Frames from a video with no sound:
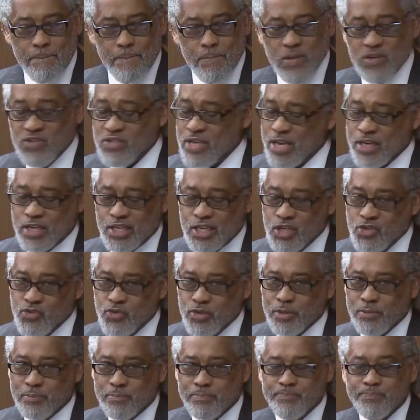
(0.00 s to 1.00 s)
It's not a country.
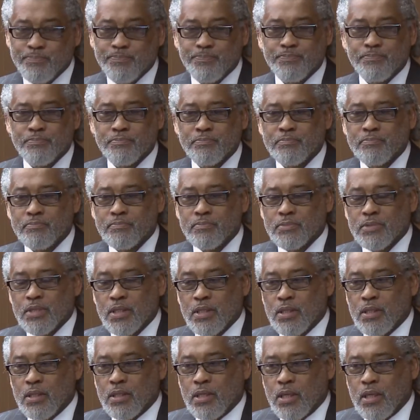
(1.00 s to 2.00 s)

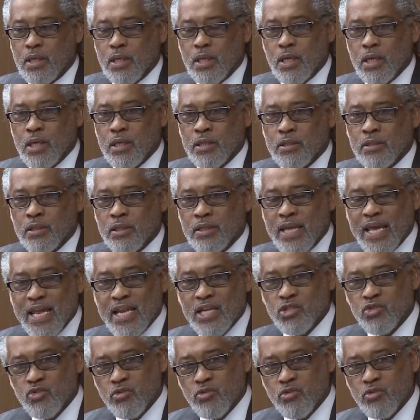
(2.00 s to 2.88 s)
And the analogy